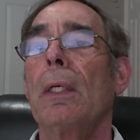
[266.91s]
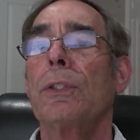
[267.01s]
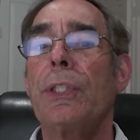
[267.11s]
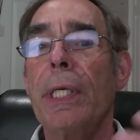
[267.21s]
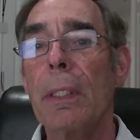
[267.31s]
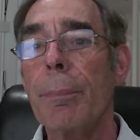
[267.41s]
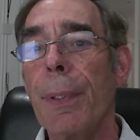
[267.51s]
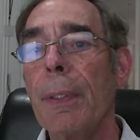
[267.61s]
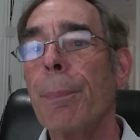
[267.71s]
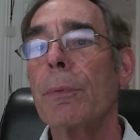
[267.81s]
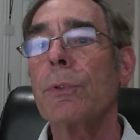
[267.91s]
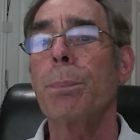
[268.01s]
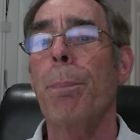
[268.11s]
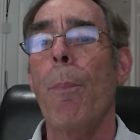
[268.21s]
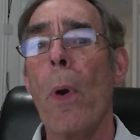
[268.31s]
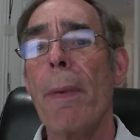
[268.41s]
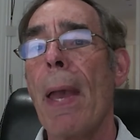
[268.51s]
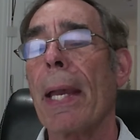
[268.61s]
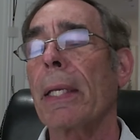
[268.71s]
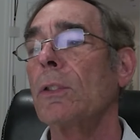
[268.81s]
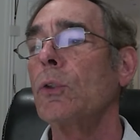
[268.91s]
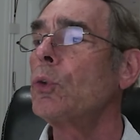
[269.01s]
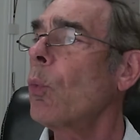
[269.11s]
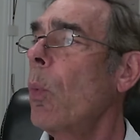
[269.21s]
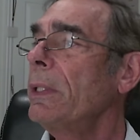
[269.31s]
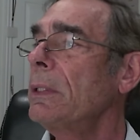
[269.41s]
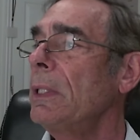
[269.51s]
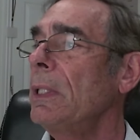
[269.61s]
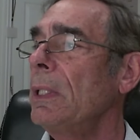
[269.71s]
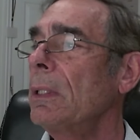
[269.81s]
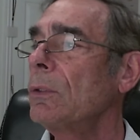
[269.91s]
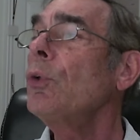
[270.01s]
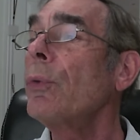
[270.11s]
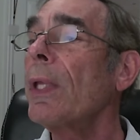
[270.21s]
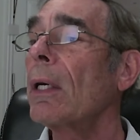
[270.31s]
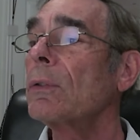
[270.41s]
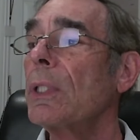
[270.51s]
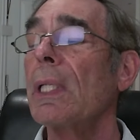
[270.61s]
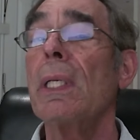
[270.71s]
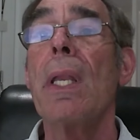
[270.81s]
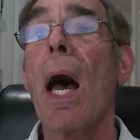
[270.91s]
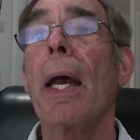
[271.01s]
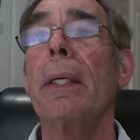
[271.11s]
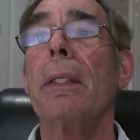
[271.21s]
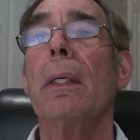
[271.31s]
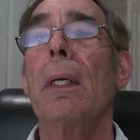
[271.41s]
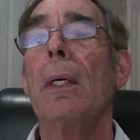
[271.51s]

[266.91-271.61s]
seeing people's way back in 2009